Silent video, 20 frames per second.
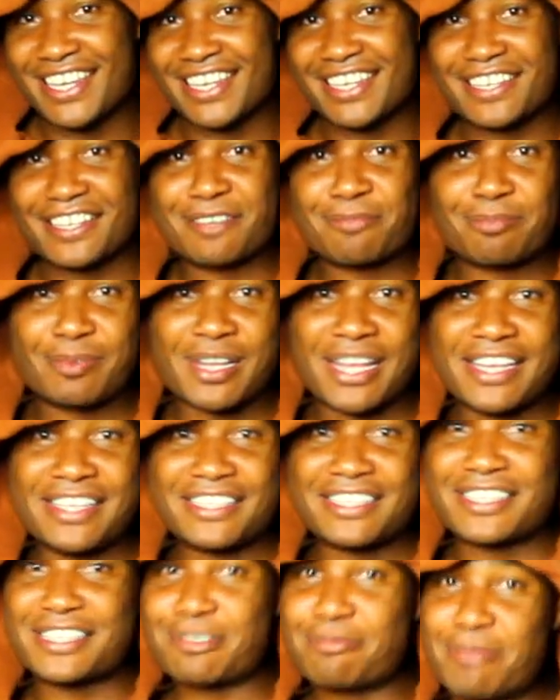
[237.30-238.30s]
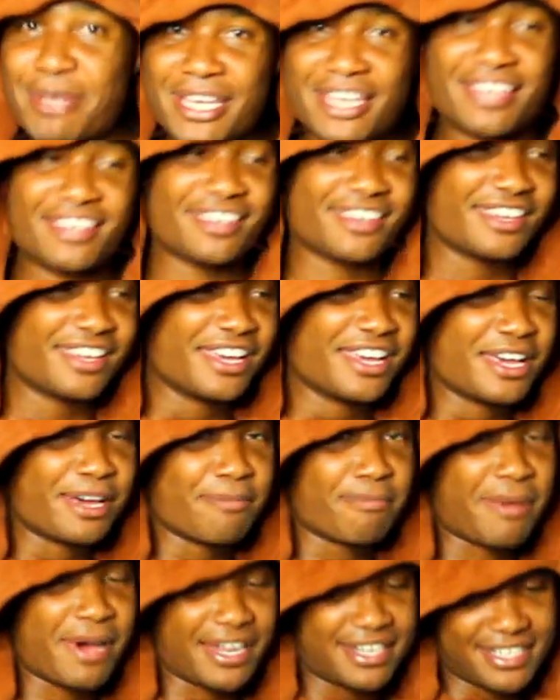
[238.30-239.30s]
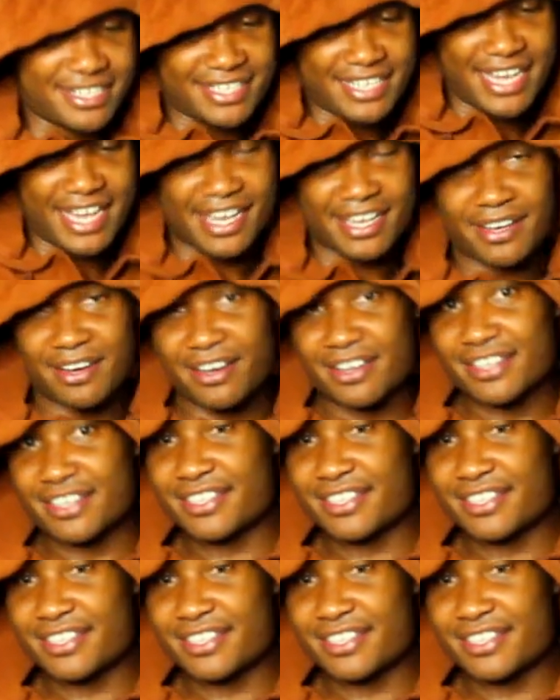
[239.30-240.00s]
E in the place to be. About to take all